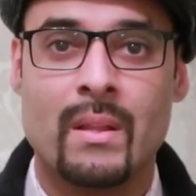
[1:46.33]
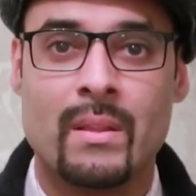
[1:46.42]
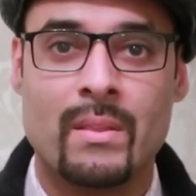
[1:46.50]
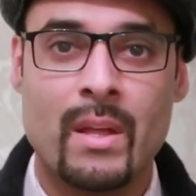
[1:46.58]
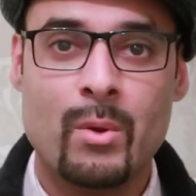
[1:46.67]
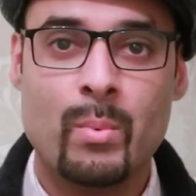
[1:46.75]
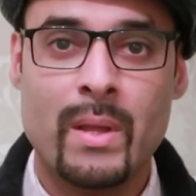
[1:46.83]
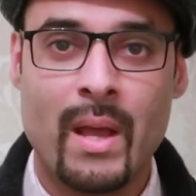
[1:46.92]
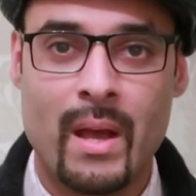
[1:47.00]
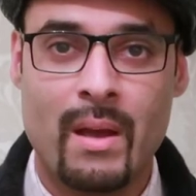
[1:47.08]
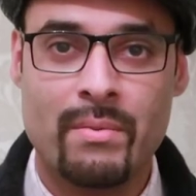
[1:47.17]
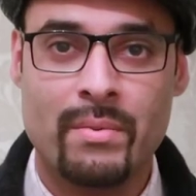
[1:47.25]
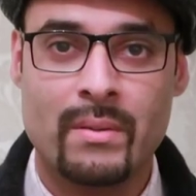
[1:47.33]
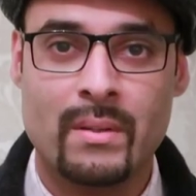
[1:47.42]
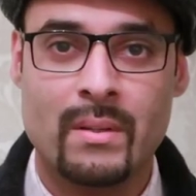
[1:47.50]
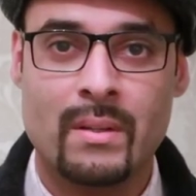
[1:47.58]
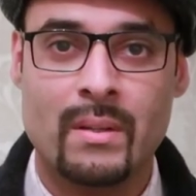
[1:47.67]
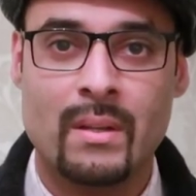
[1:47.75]
Then we have
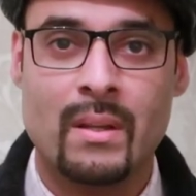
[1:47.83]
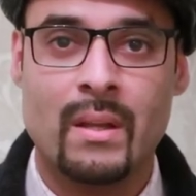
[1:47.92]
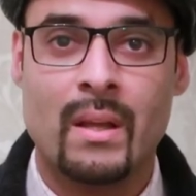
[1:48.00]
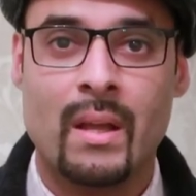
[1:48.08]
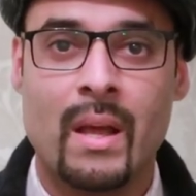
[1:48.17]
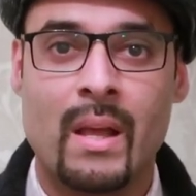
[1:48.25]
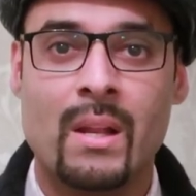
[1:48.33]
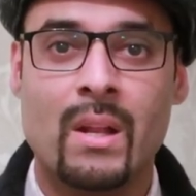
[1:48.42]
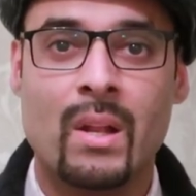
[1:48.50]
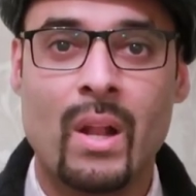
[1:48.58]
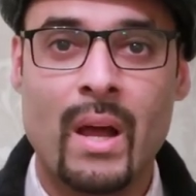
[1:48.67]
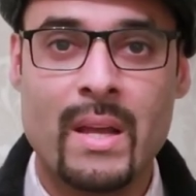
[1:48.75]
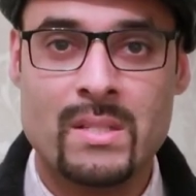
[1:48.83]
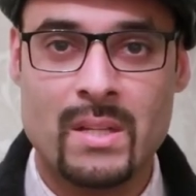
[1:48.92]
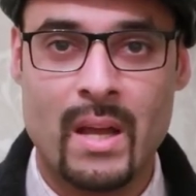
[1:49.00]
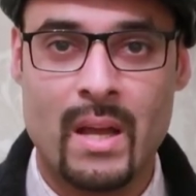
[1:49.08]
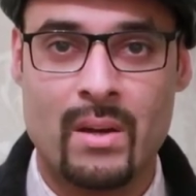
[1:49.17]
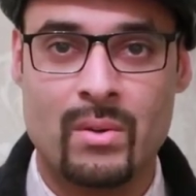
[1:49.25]
a
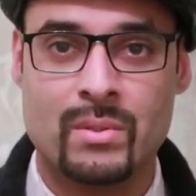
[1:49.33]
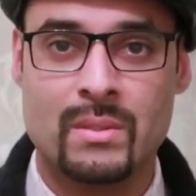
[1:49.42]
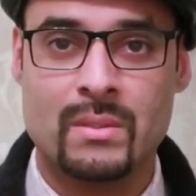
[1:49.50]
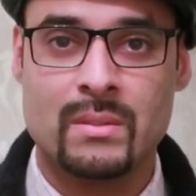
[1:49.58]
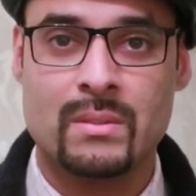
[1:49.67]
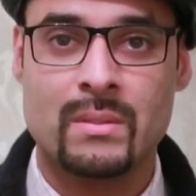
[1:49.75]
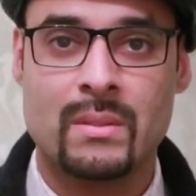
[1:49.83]
lighthouse.